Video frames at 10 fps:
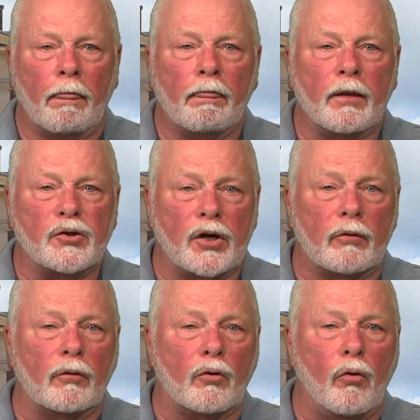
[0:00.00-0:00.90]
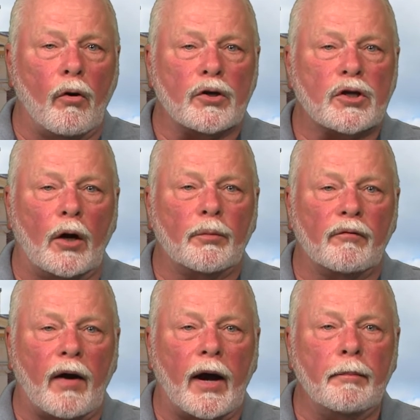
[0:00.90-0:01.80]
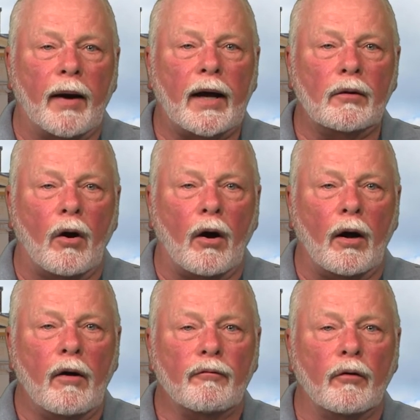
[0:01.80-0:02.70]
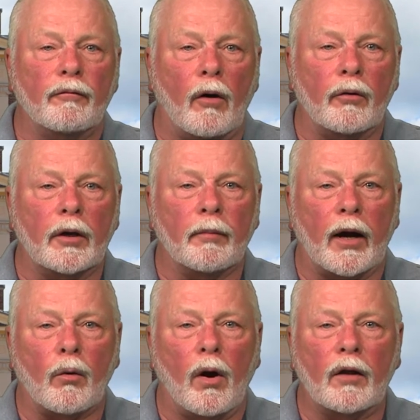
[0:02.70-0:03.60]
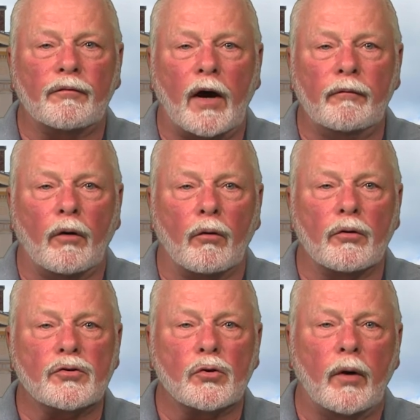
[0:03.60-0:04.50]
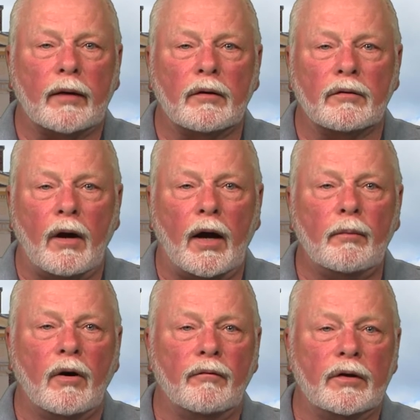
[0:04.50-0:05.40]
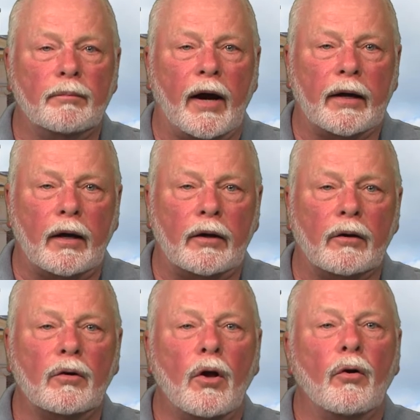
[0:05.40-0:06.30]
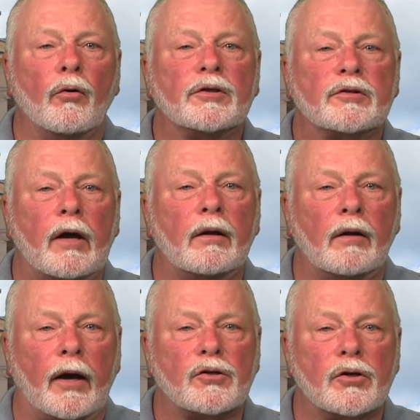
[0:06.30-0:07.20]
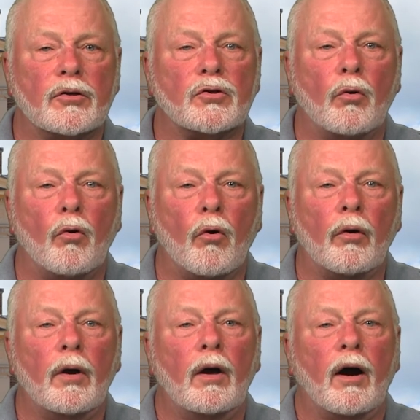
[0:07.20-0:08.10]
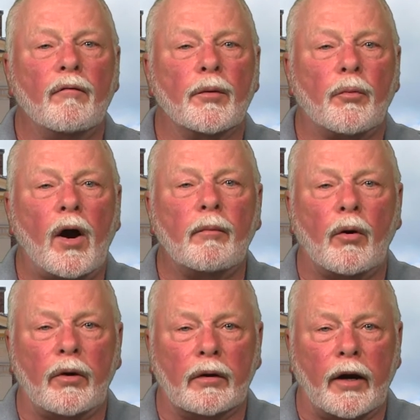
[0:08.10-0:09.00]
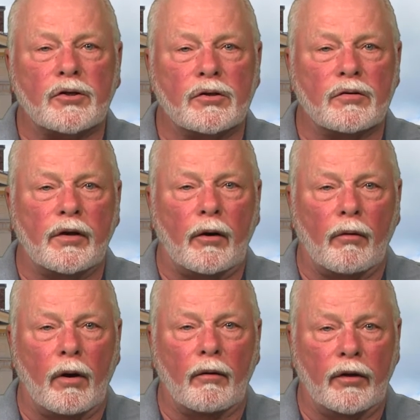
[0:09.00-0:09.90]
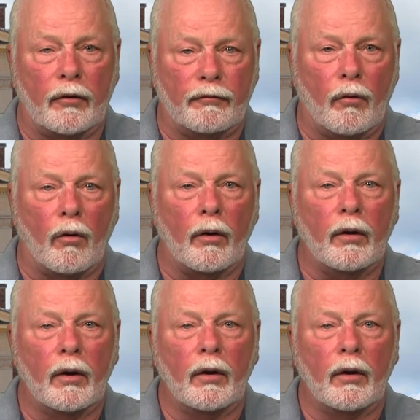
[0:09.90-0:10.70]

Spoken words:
The General Court shall provide by law for voting by qualified voters who at the time of the biennial or state elections or of the primary elections therefore,